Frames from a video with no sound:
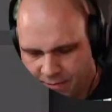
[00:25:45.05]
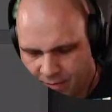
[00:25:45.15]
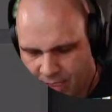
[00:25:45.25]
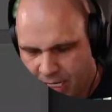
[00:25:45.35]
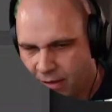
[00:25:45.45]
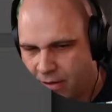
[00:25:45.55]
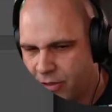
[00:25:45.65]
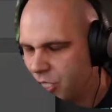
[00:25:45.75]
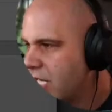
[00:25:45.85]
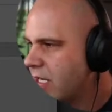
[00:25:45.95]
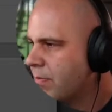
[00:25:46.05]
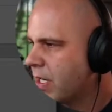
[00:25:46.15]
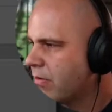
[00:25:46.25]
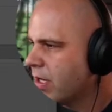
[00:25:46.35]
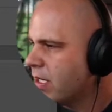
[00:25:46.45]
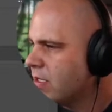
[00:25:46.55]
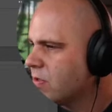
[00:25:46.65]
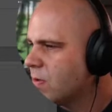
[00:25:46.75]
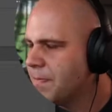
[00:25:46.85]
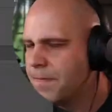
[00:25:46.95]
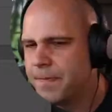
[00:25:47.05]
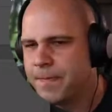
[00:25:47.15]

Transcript: And then hit letter G to get my gradient tool.